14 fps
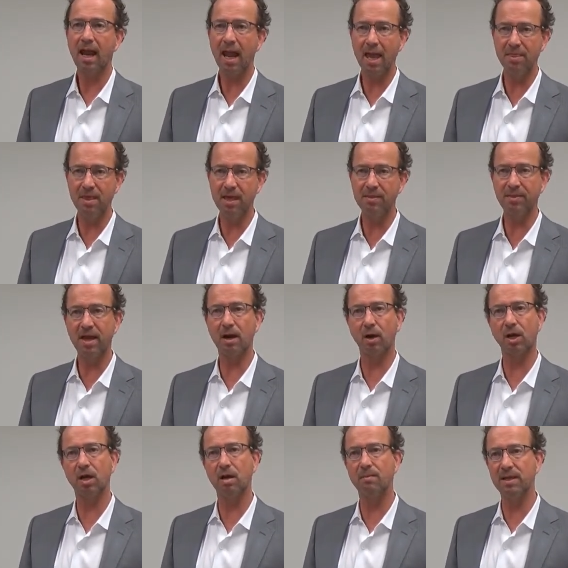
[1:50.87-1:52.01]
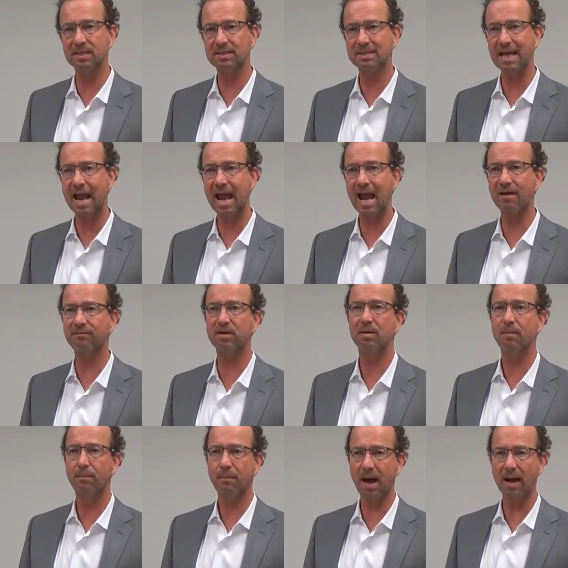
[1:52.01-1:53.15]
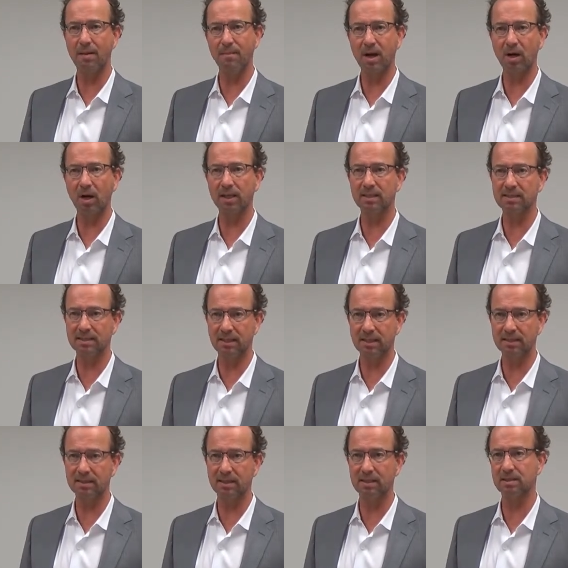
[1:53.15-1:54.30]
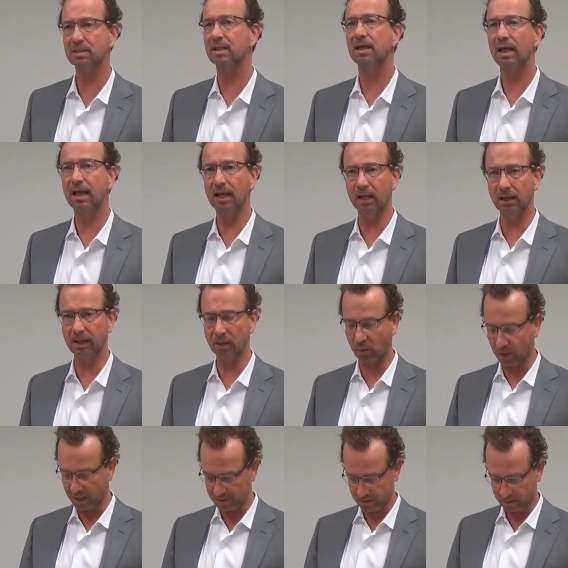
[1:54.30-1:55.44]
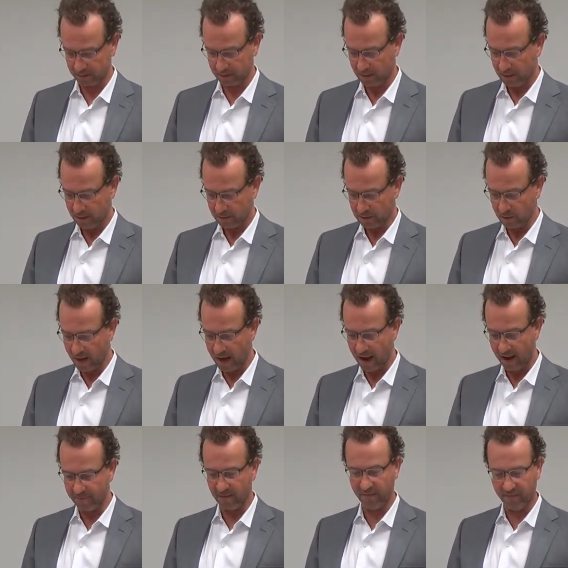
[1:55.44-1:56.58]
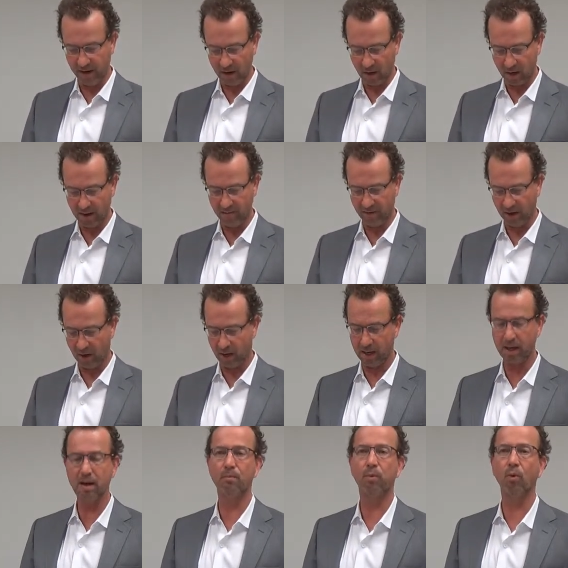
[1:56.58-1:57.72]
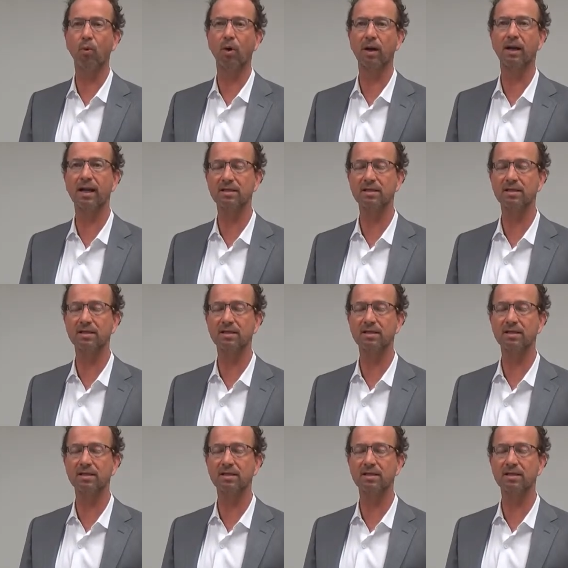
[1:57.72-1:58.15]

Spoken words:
and that they are going to be staffed by American citizens and legal residents. So they have a very important